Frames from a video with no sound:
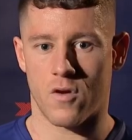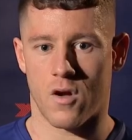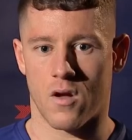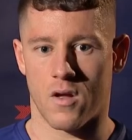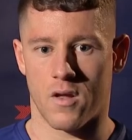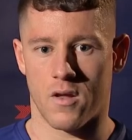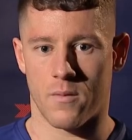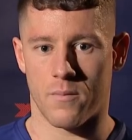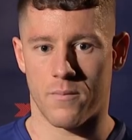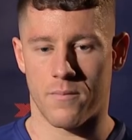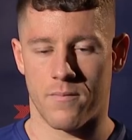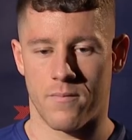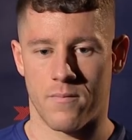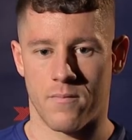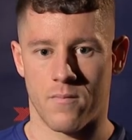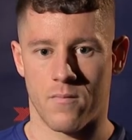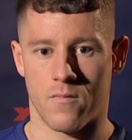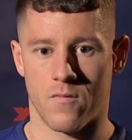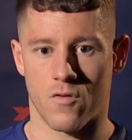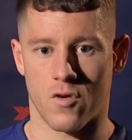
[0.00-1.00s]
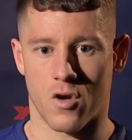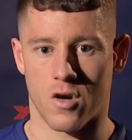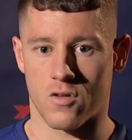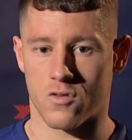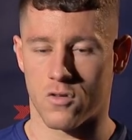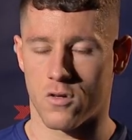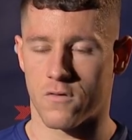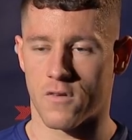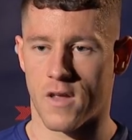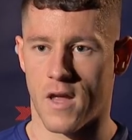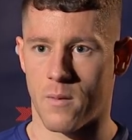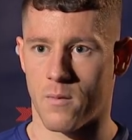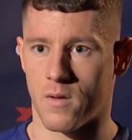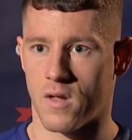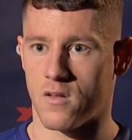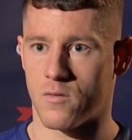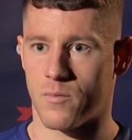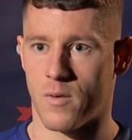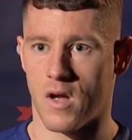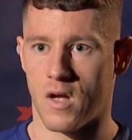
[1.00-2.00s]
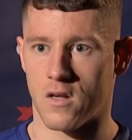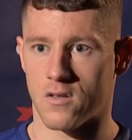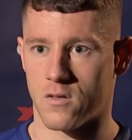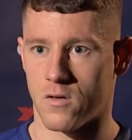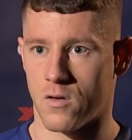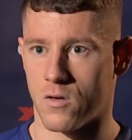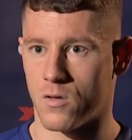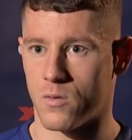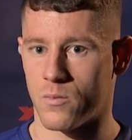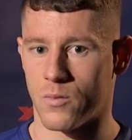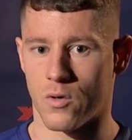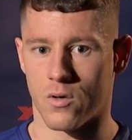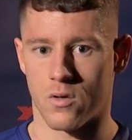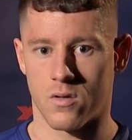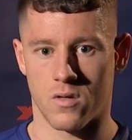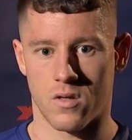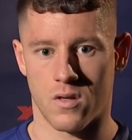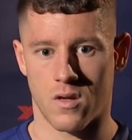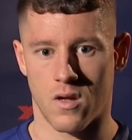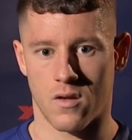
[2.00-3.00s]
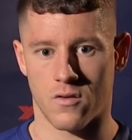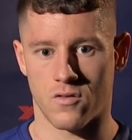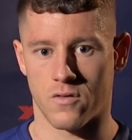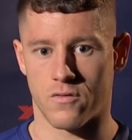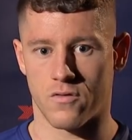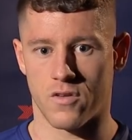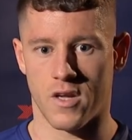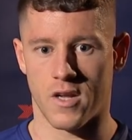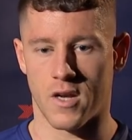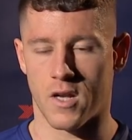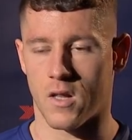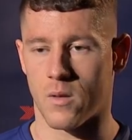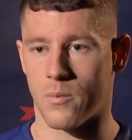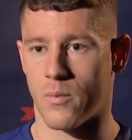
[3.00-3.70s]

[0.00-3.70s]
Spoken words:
got a tough game against Barcelona, but as you've seen in